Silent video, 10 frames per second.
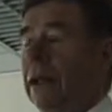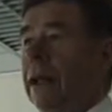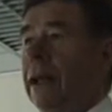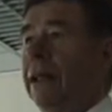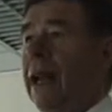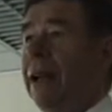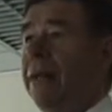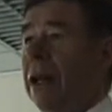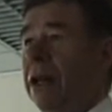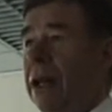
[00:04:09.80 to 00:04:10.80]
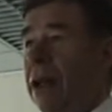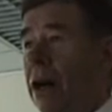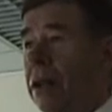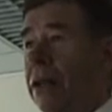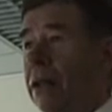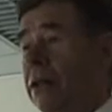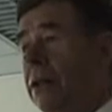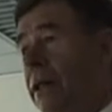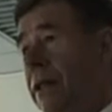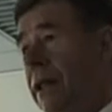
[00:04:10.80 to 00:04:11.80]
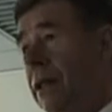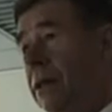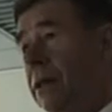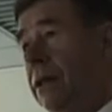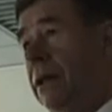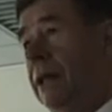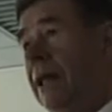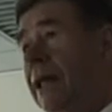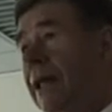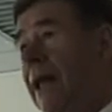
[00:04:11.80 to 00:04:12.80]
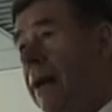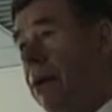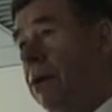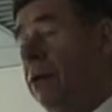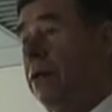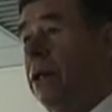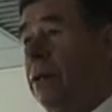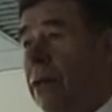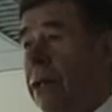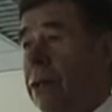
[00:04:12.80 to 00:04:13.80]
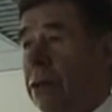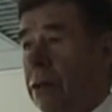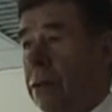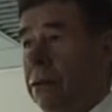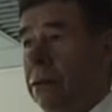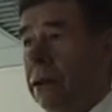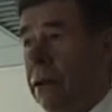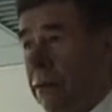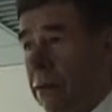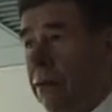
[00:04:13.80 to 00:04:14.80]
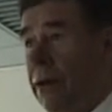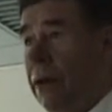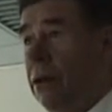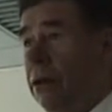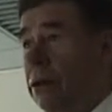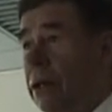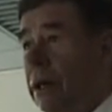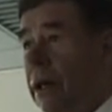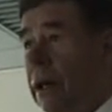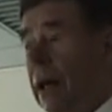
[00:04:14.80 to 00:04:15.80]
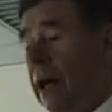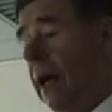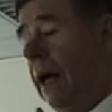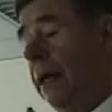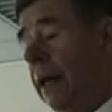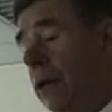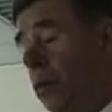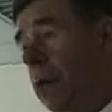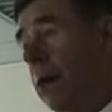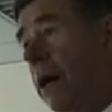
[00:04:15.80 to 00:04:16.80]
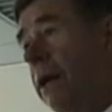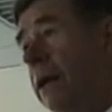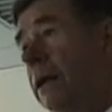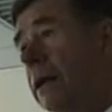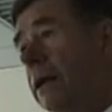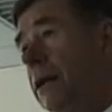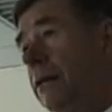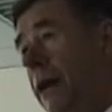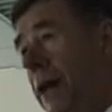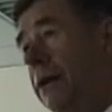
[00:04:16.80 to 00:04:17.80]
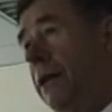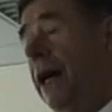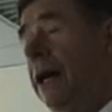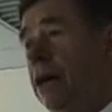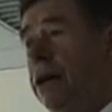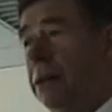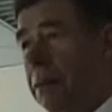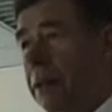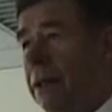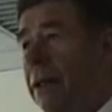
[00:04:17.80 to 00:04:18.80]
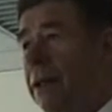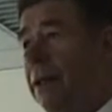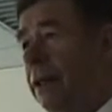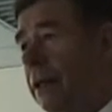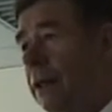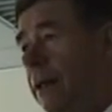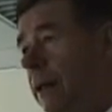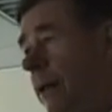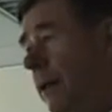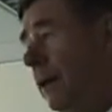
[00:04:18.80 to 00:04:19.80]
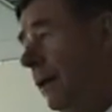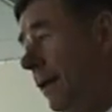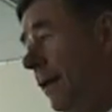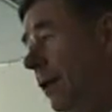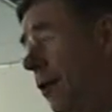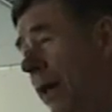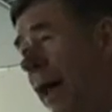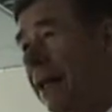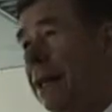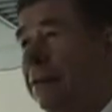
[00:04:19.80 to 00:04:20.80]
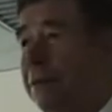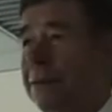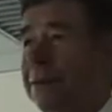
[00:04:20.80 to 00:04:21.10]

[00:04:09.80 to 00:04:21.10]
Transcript: There we are in Qatar, we still are. In Lebanon we are very strong, there we are very good. And in Dubai we have an agent, but he is not active.